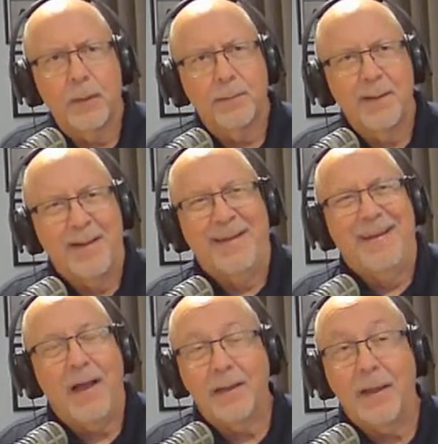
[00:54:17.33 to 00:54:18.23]
Yeah.
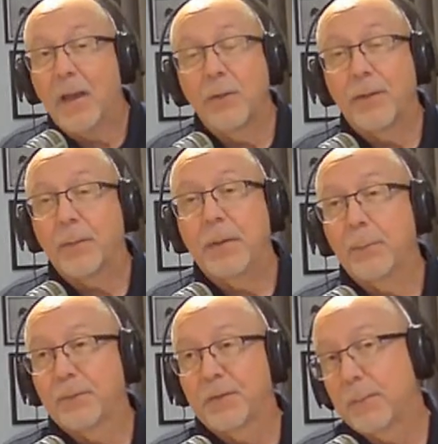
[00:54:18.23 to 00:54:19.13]
I don't think
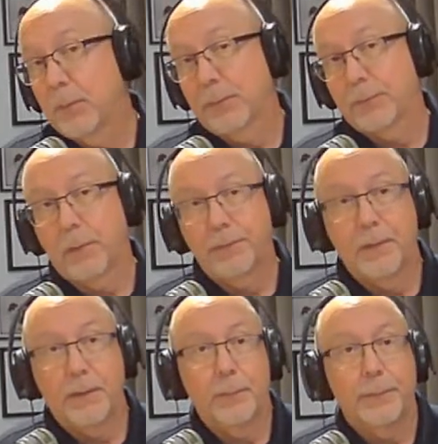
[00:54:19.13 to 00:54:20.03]
people send postcards
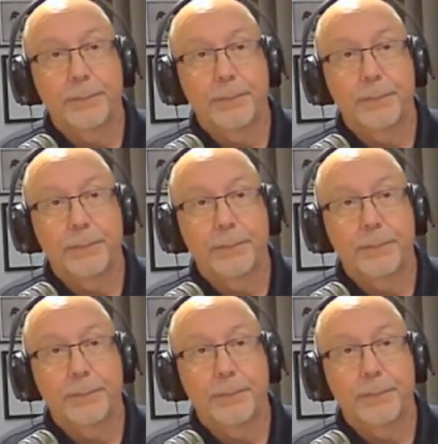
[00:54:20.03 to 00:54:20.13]
anymore.